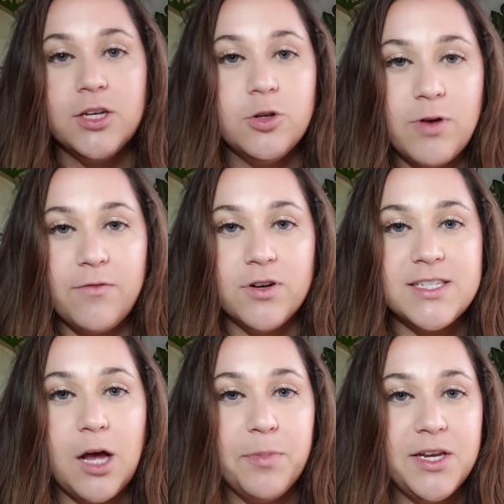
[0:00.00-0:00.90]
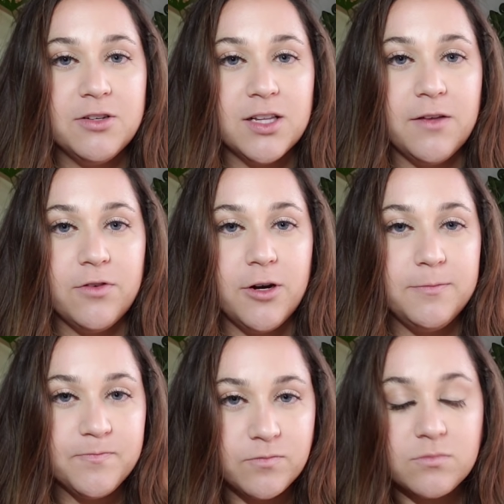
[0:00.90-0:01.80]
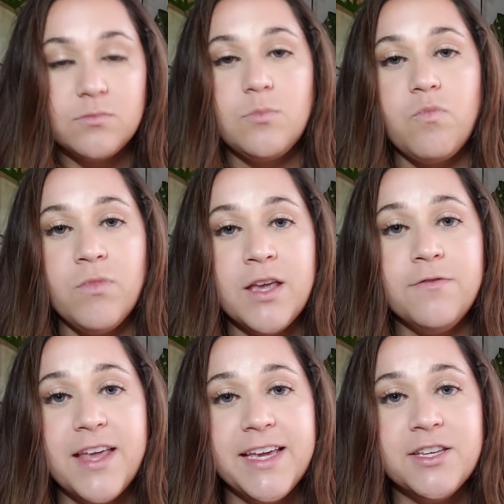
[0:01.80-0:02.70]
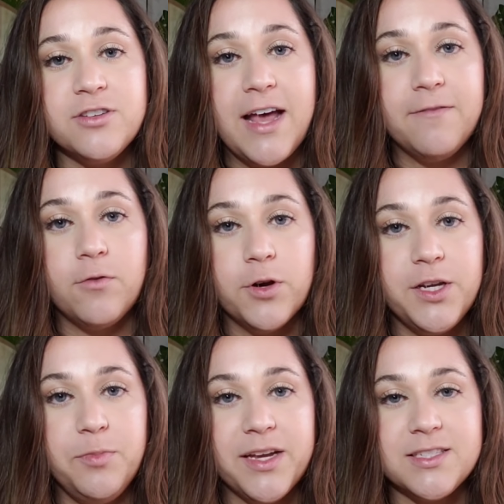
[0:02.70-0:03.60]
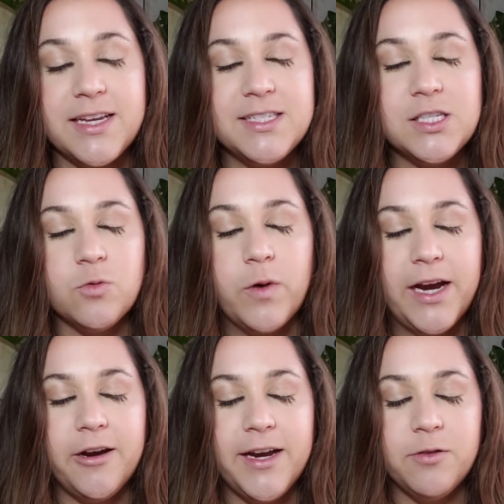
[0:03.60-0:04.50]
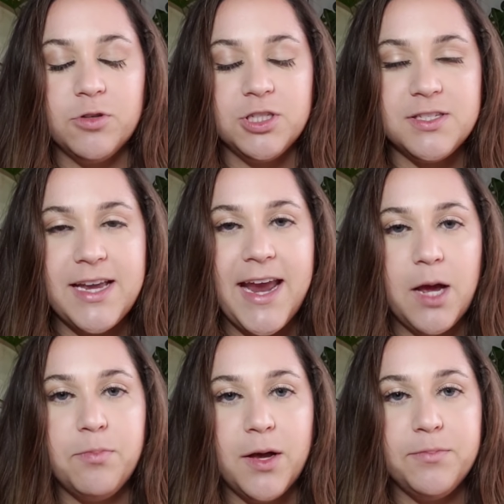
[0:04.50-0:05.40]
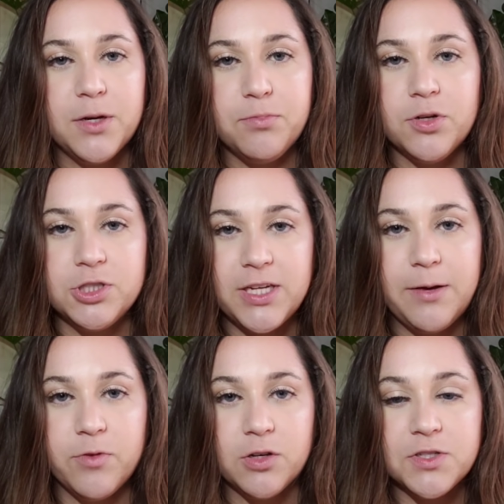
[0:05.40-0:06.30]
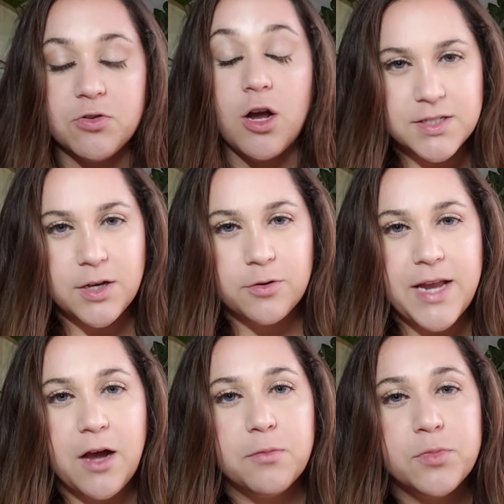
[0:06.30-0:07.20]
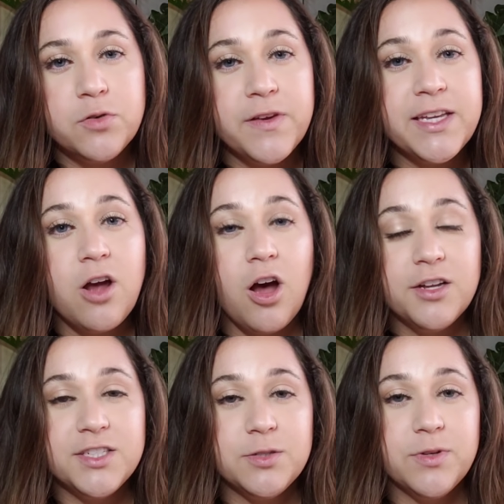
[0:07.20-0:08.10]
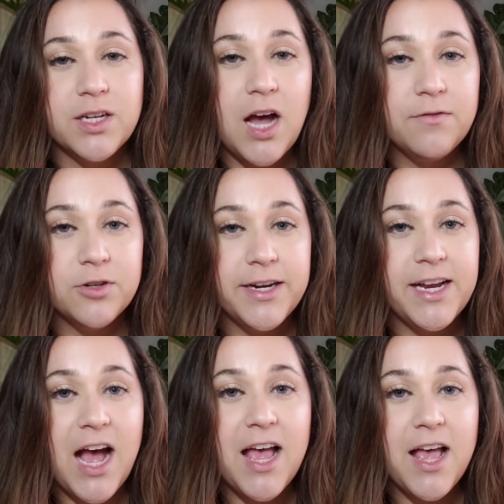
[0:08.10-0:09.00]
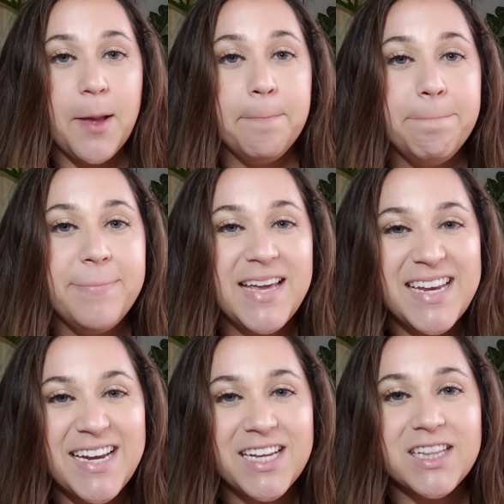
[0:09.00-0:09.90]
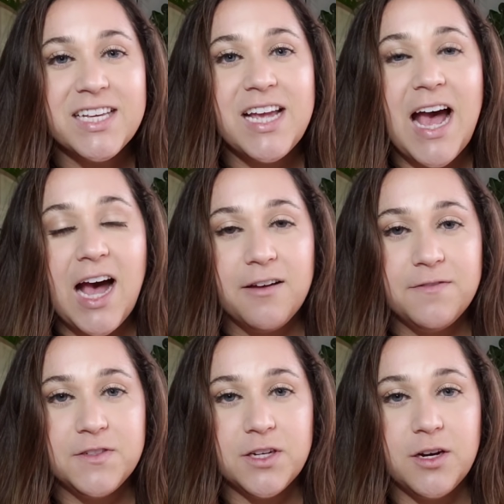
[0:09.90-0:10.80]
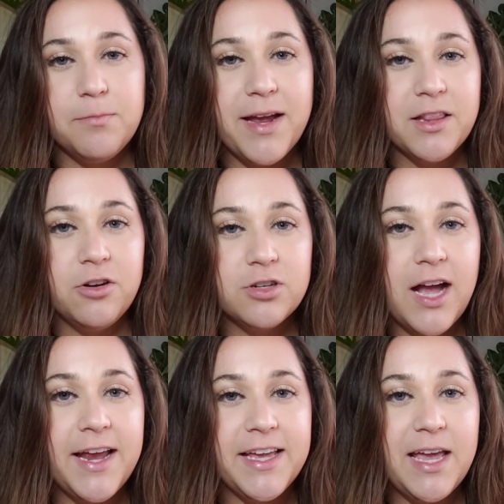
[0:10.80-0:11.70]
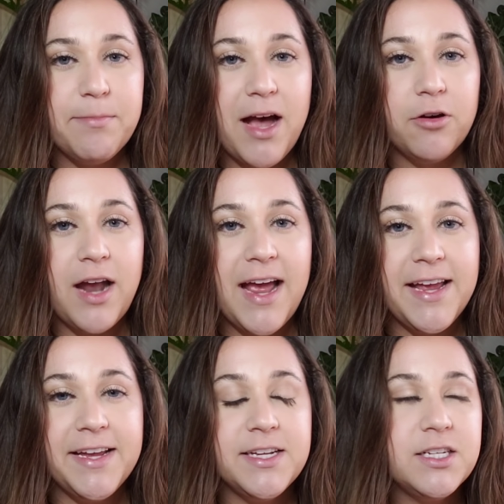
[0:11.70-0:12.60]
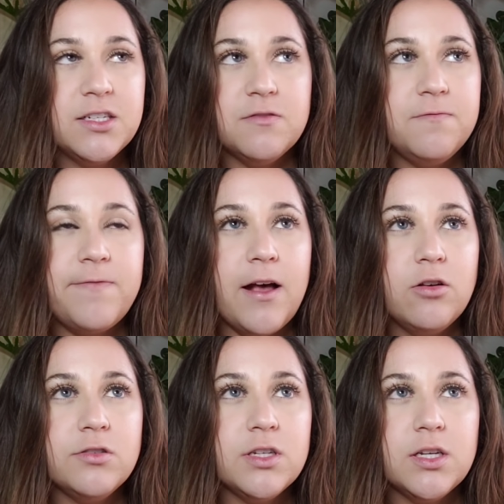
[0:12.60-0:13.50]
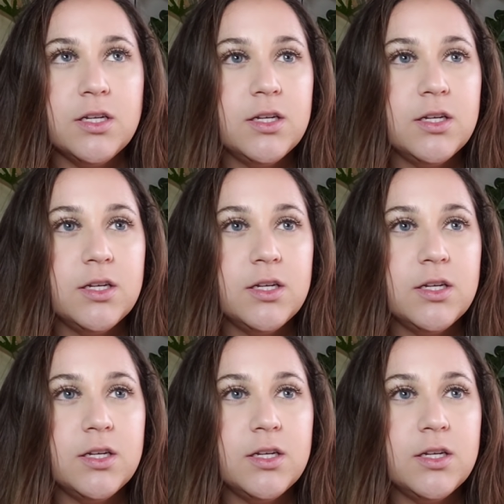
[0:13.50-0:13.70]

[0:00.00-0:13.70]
whoever is helping you deliver if they can do that for you, because I swear it will just amp up your push game real strong. So now moving on to recovery. Immediately after my little guy came out, I felt